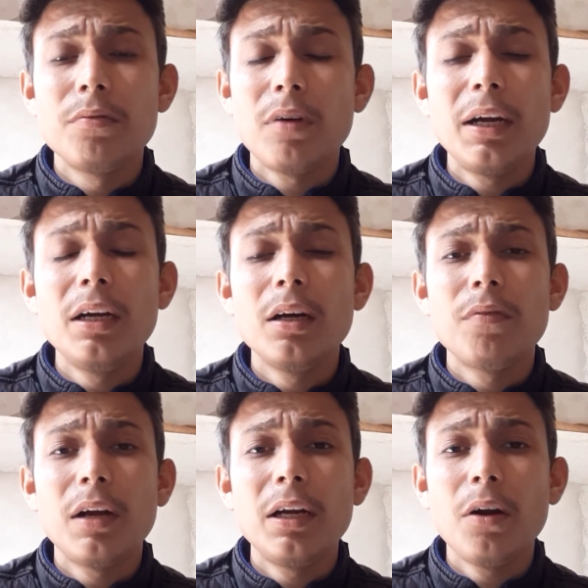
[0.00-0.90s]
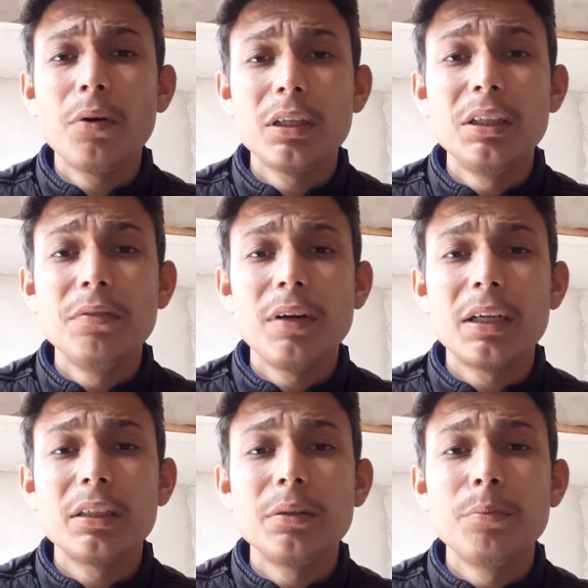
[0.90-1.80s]
find out the
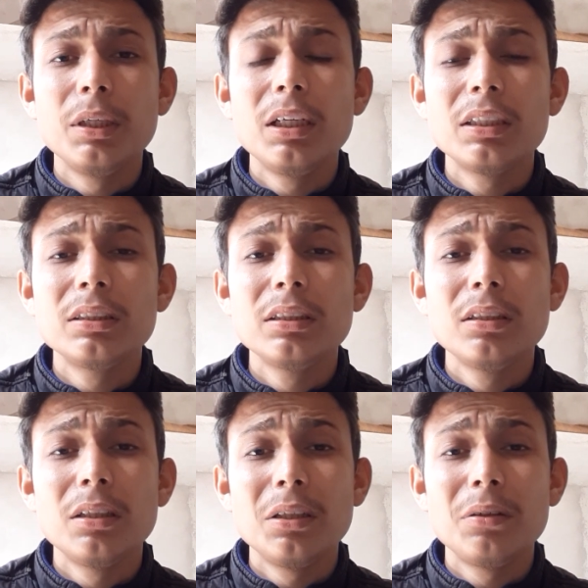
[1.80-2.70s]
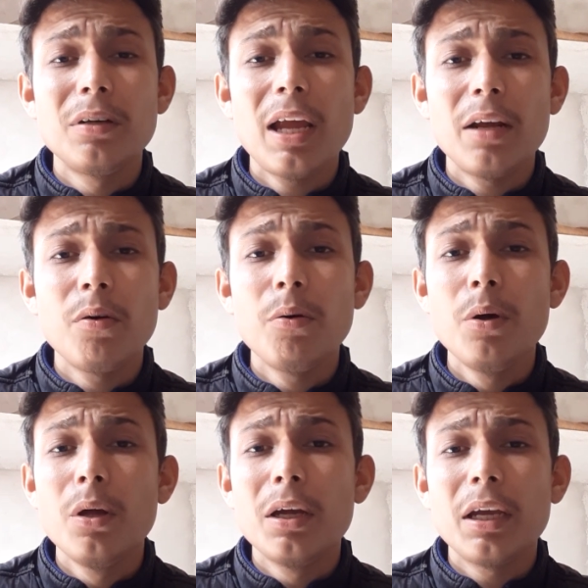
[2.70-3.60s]
defect, because narrow
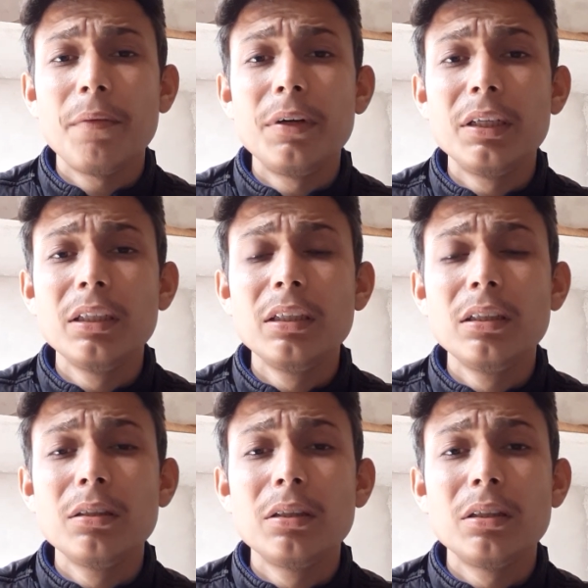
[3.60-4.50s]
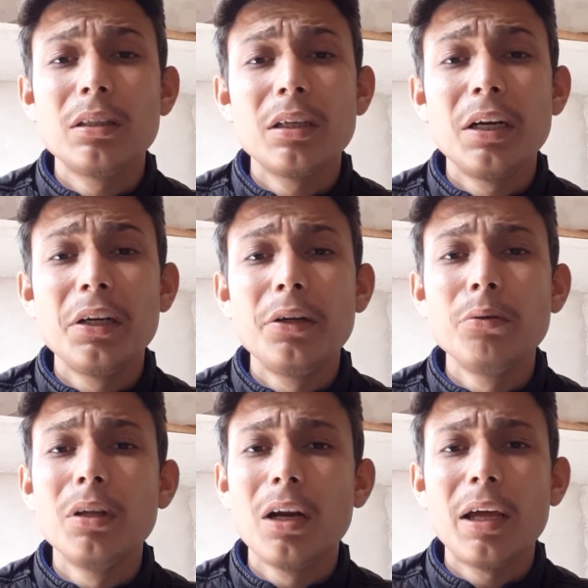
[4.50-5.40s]
cavity get into
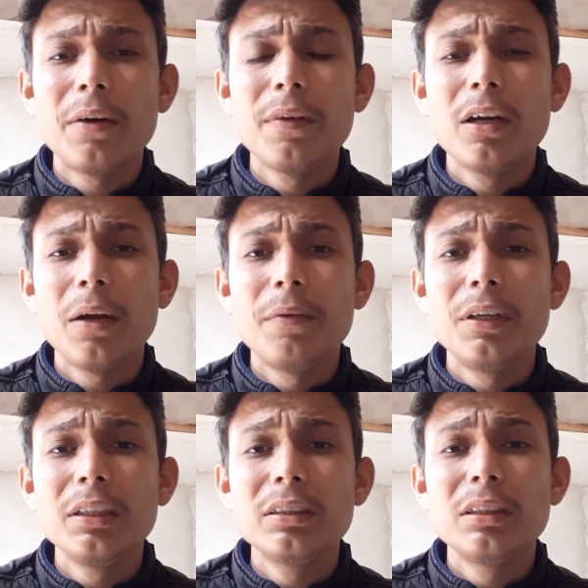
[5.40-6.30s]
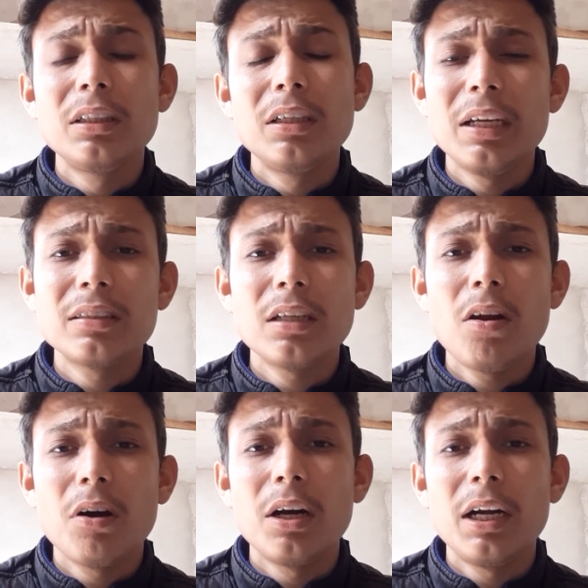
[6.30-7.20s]
the narrow cavities, it takes a
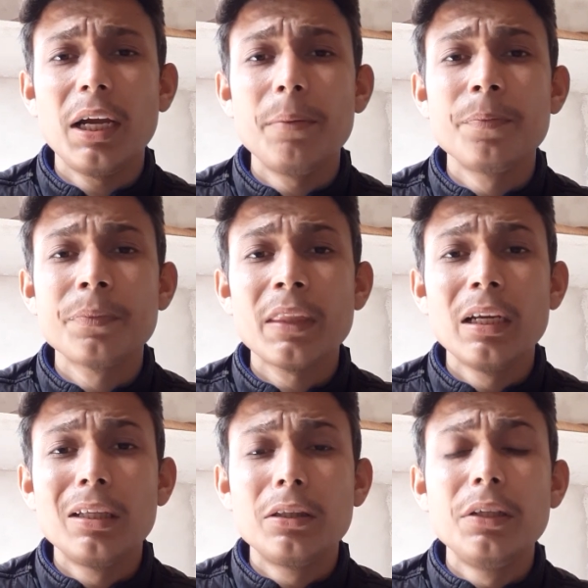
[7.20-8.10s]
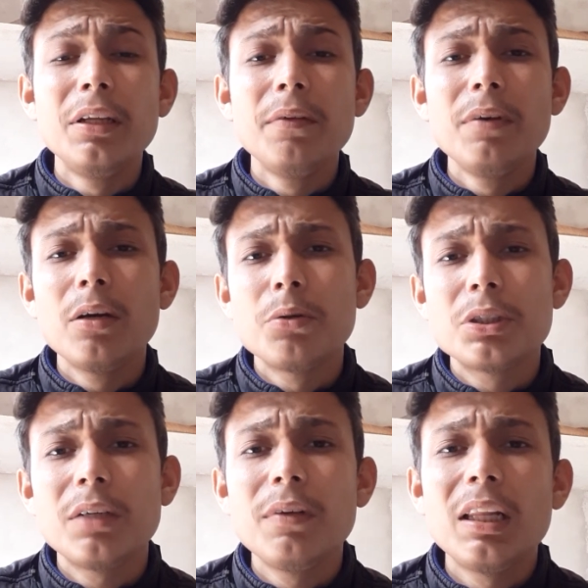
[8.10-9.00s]
longer time. Then will
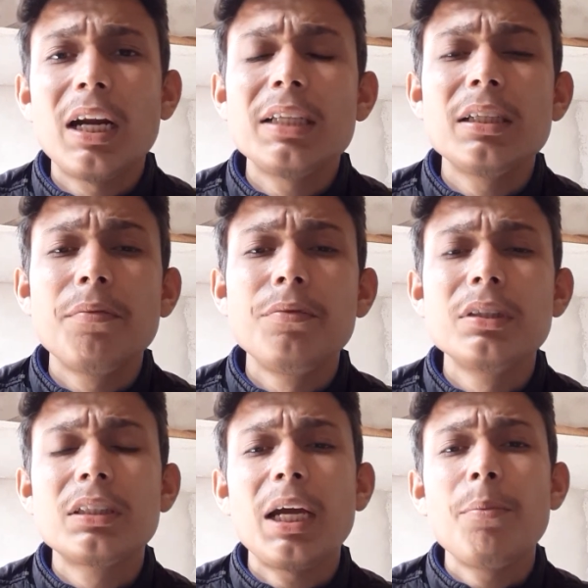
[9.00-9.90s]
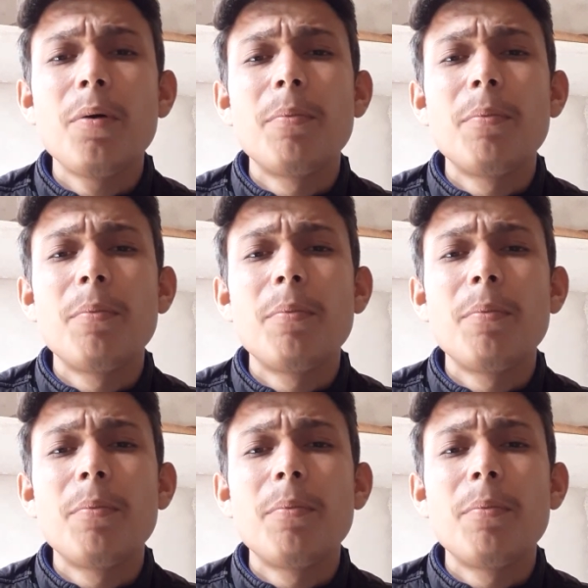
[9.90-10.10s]
question will rise up, which type of